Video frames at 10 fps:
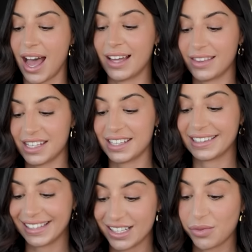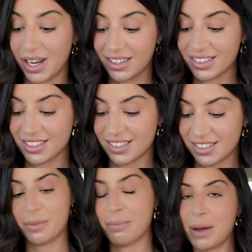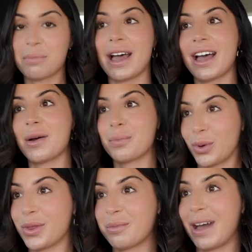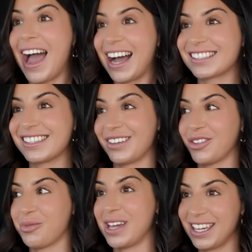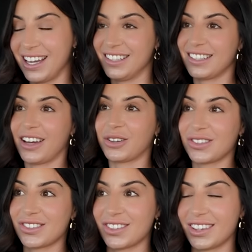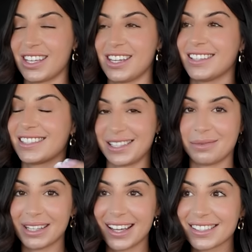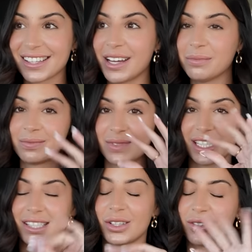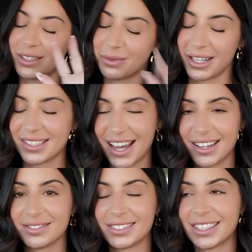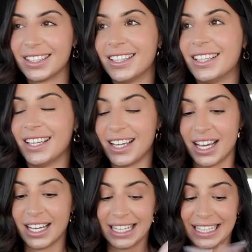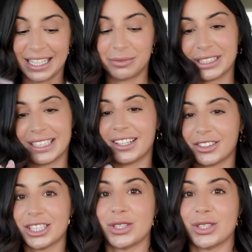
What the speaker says: are the elite ones. Mum bought them by accident on the weekend. I got the sesame last time. Sea salt is where it's at. I'm really hungry